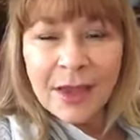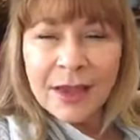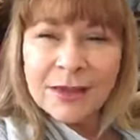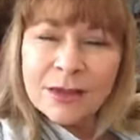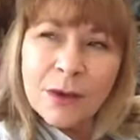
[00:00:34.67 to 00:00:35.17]

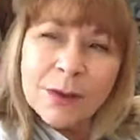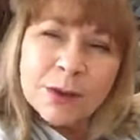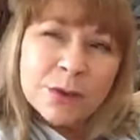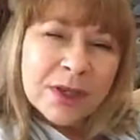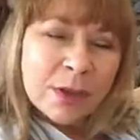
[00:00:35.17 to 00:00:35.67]
And so I
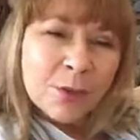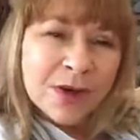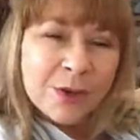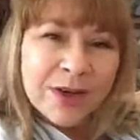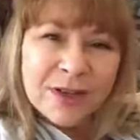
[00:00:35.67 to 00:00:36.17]
was really
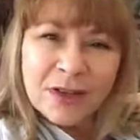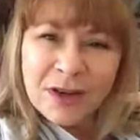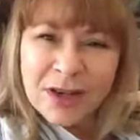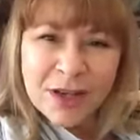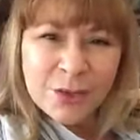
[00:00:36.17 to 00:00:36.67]
wondering, is
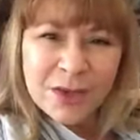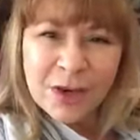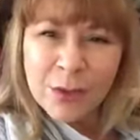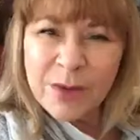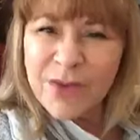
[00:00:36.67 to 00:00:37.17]
our
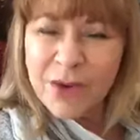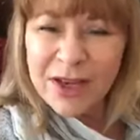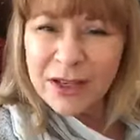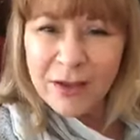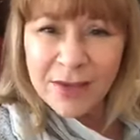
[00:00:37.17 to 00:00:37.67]
country, are we
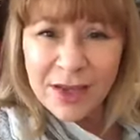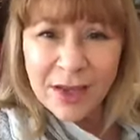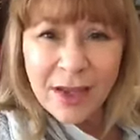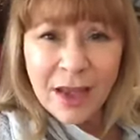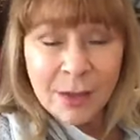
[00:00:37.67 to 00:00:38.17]
very
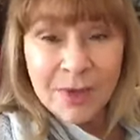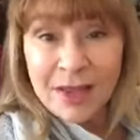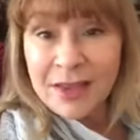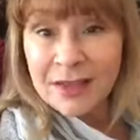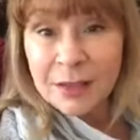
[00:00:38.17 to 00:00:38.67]
loving? I mean,
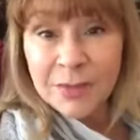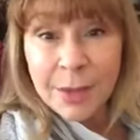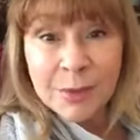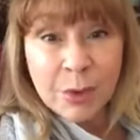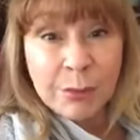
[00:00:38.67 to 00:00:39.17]
I think
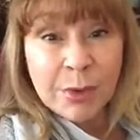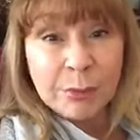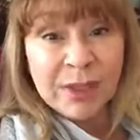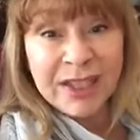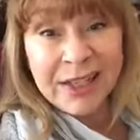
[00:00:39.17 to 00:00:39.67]
sometimes we've
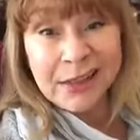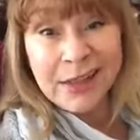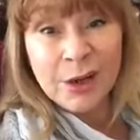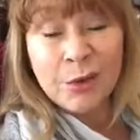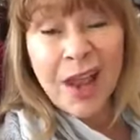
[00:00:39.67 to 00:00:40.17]
been
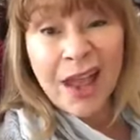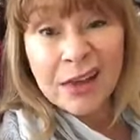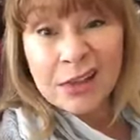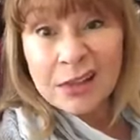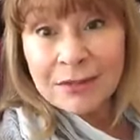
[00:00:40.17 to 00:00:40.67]
politically
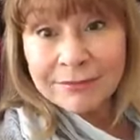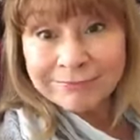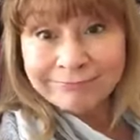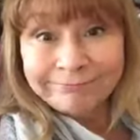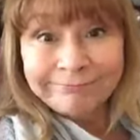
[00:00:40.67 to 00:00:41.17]
correct,
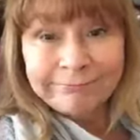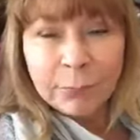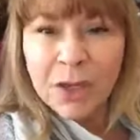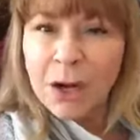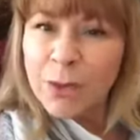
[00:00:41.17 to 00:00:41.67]

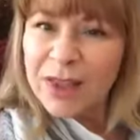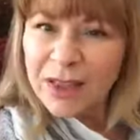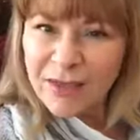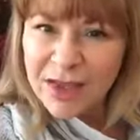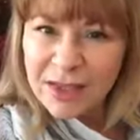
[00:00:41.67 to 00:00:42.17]
but are we
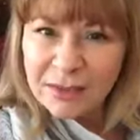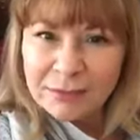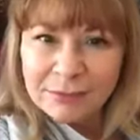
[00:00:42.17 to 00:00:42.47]
loving?